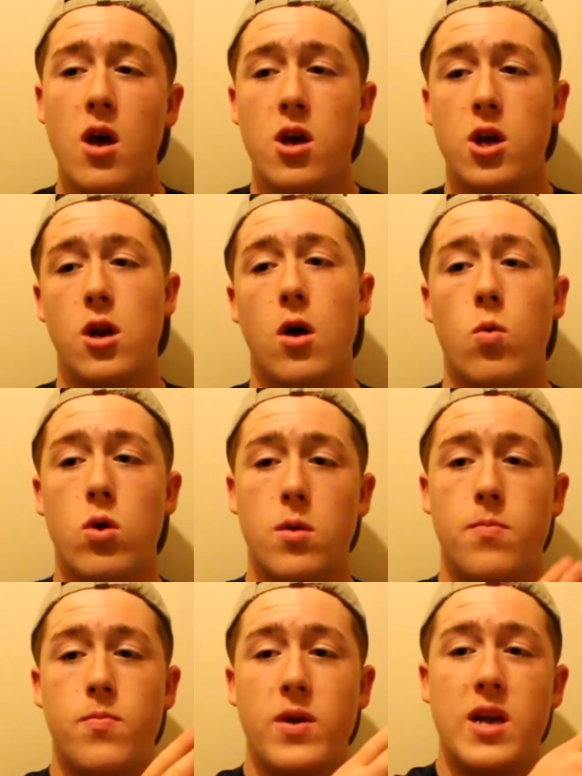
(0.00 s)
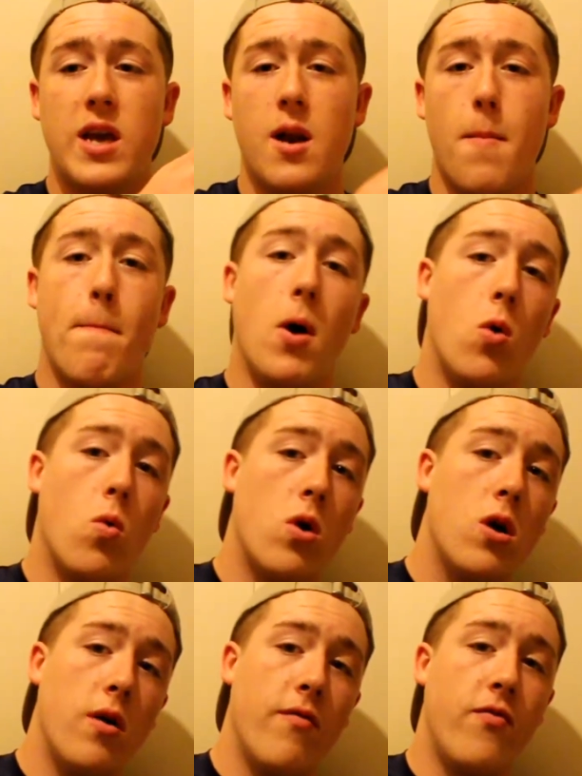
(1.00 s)
You don't want to be in a
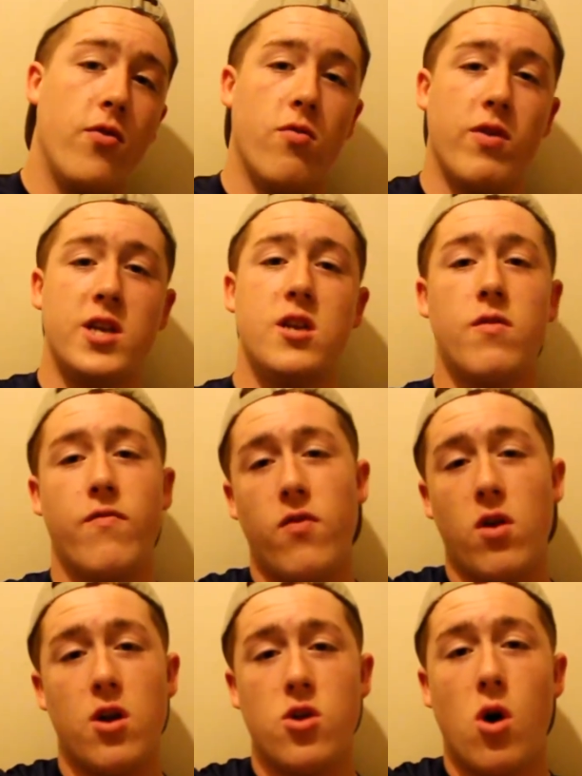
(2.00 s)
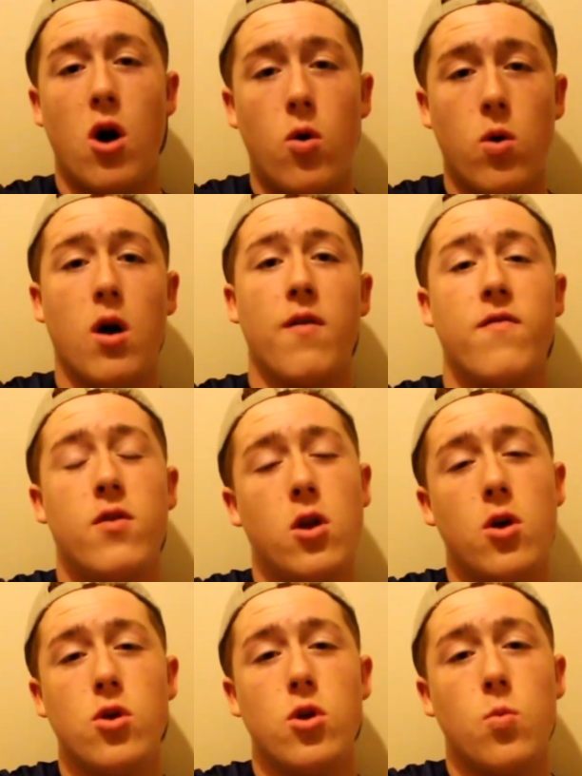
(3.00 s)
bulk for like your whole life. You
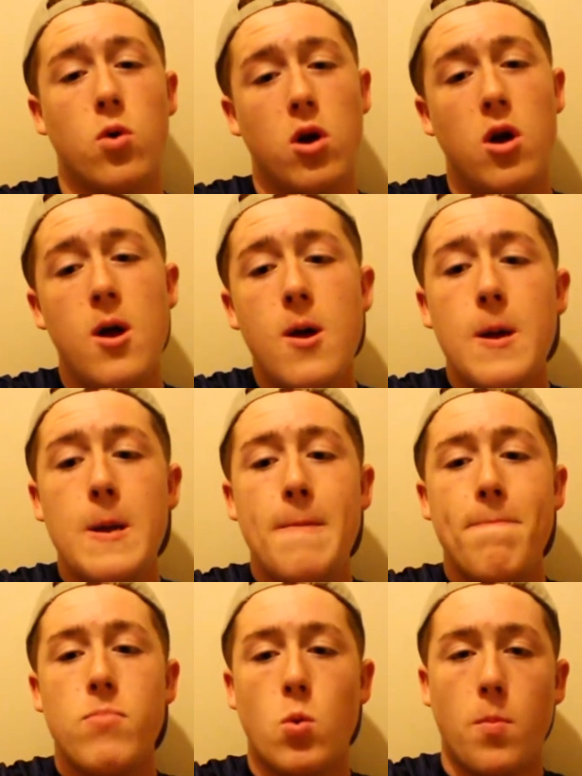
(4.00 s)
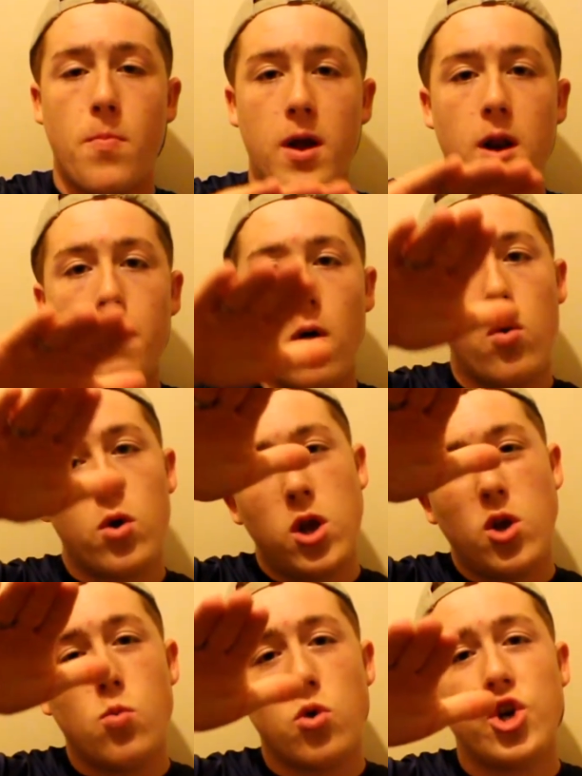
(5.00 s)
know, you want to be in a bulk,
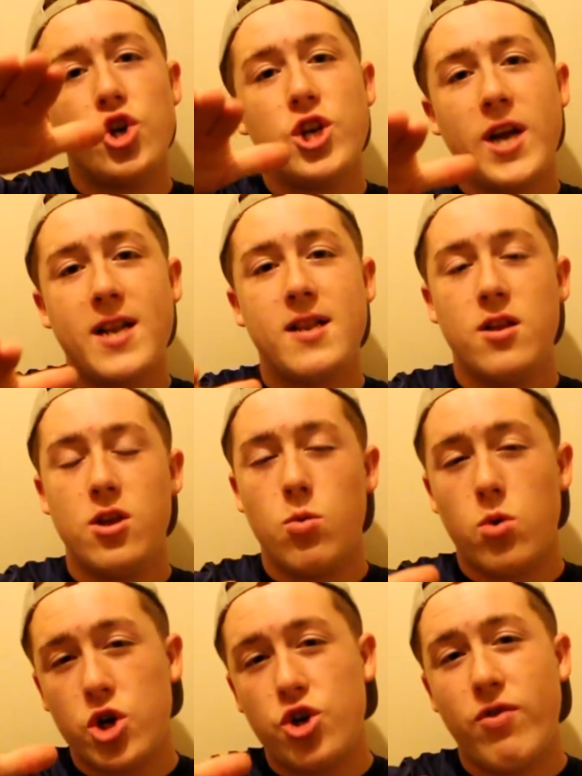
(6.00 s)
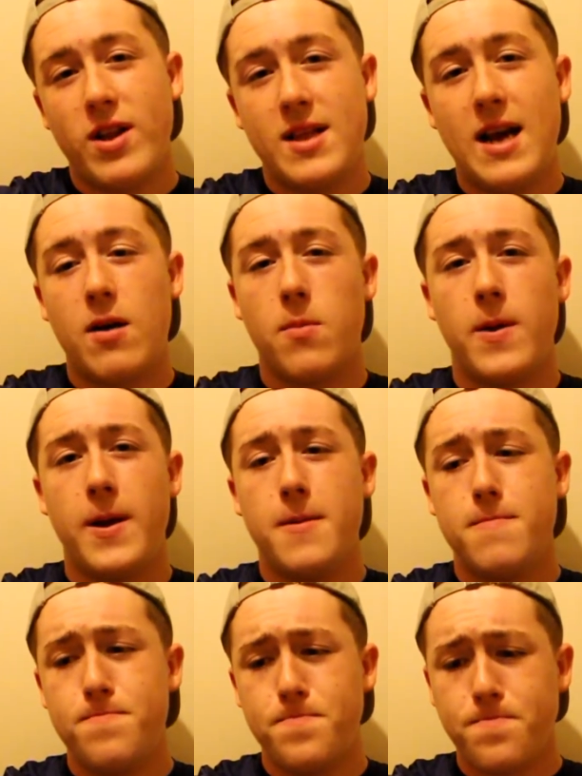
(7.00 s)
and you want to shred down a
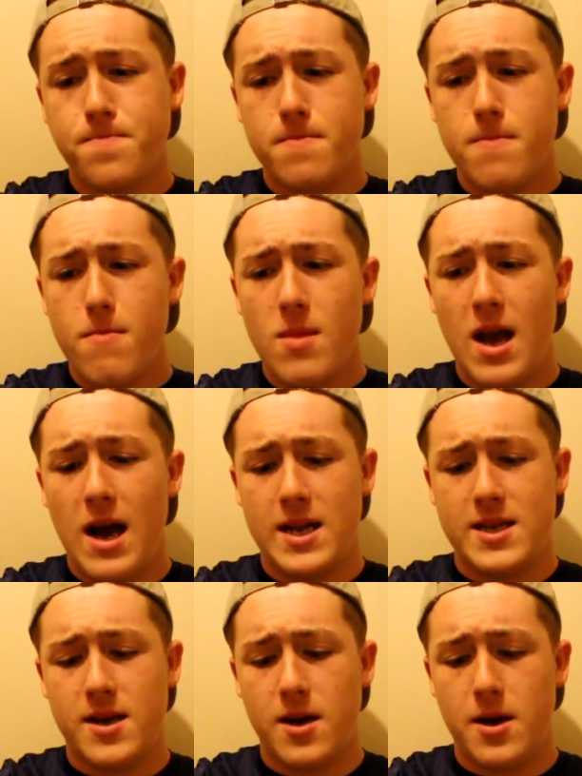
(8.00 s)
bit, and